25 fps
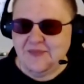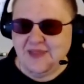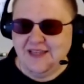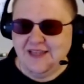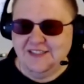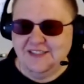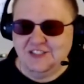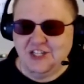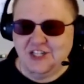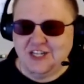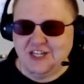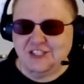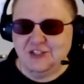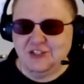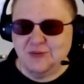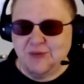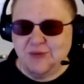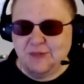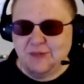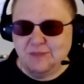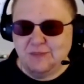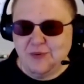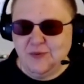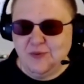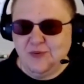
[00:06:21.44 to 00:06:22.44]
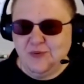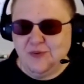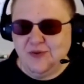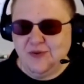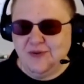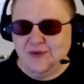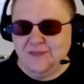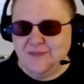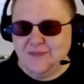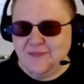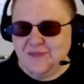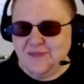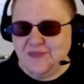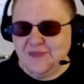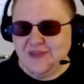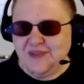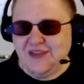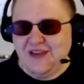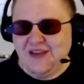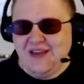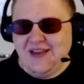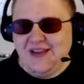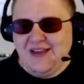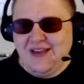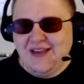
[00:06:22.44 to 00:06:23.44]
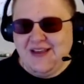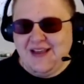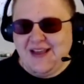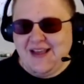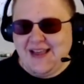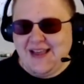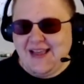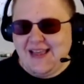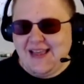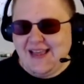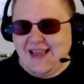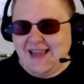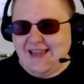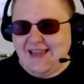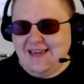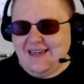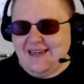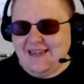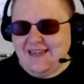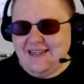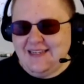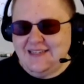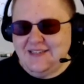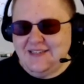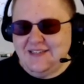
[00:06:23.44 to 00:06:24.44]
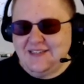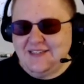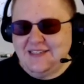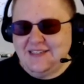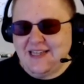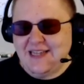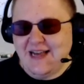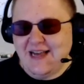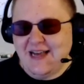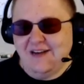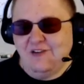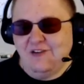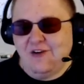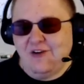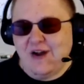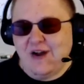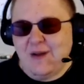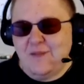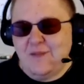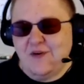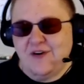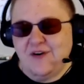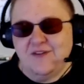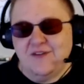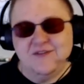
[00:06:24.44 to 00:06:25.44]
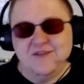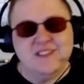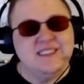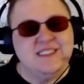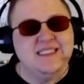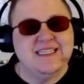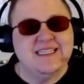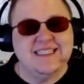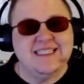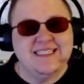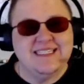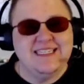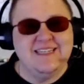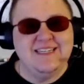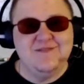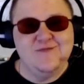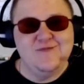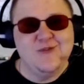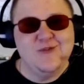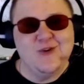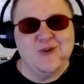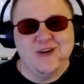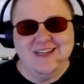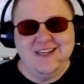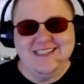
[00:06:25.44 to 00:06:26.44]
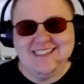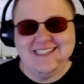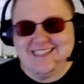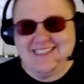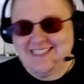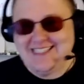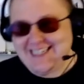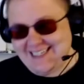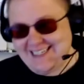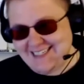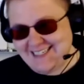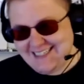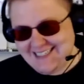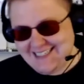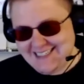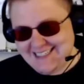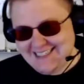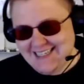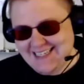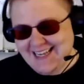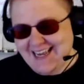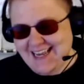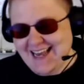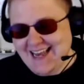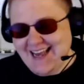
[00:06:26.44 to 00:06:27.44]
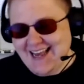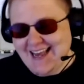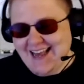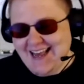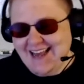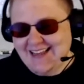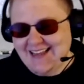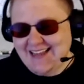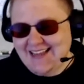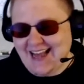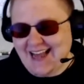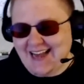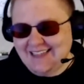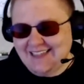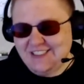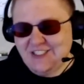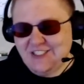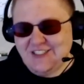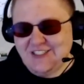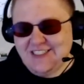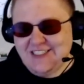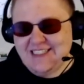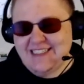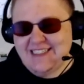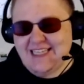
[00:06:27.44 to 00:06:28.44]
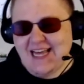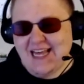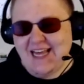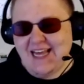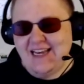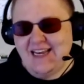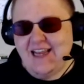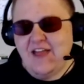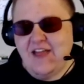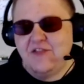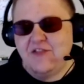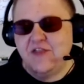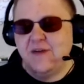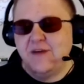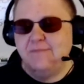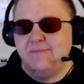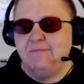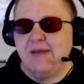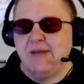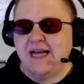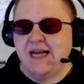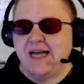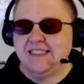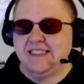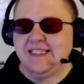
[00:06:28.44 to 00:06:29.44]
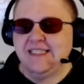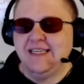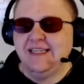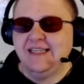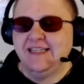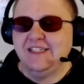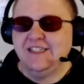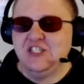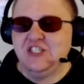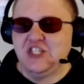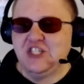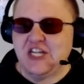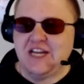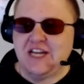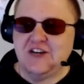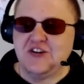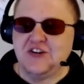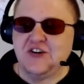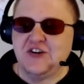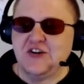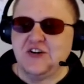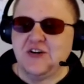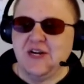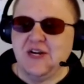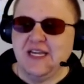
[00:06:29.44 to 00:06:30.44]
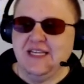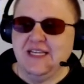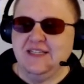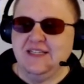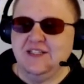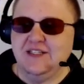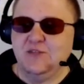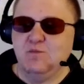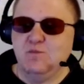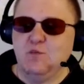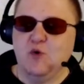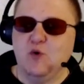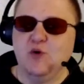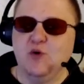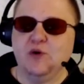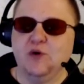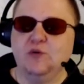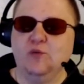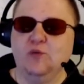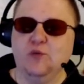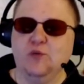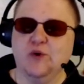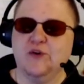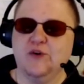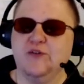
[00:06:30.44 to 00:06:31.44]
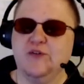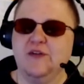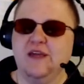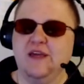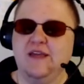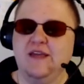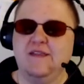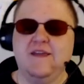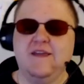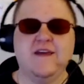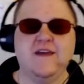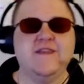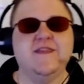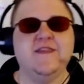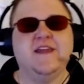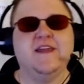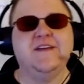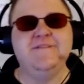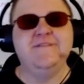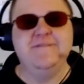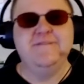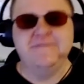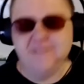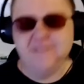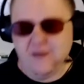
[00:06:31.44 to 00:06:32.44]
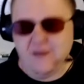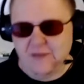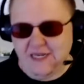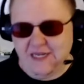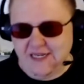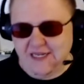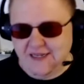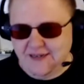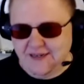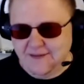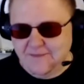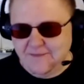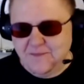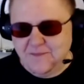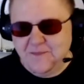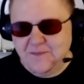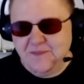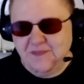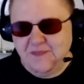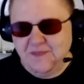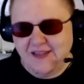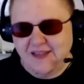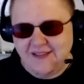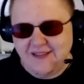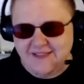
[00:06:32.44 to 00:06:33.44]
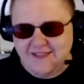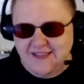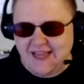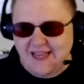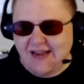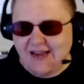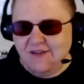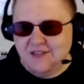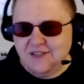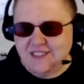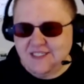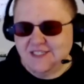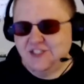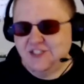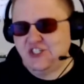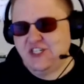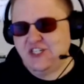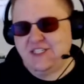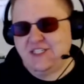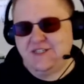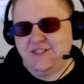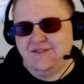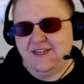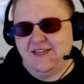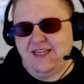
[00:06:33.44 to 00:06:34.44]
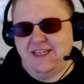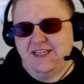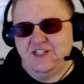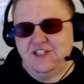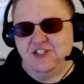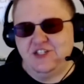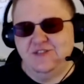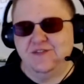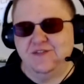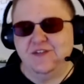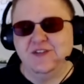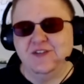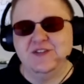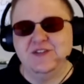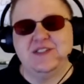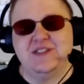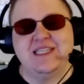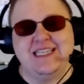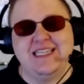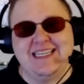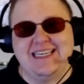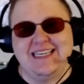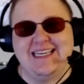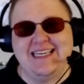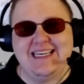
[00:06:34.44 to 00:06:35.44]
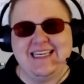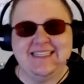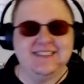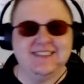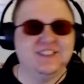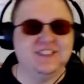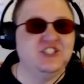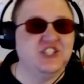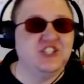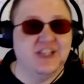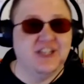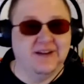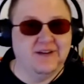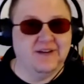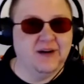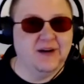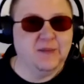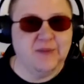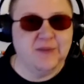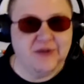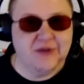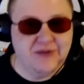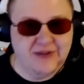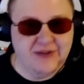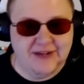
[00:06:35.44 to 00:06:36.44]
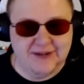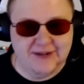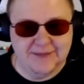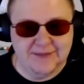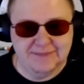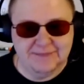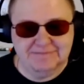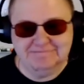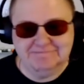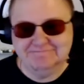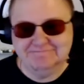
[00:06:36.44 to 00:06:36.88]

Joshua Poole, in his grammar of 1646, actually said, "The masculine gender is more worthy than the feminine." And that was his justification for using he as a generic pronoun.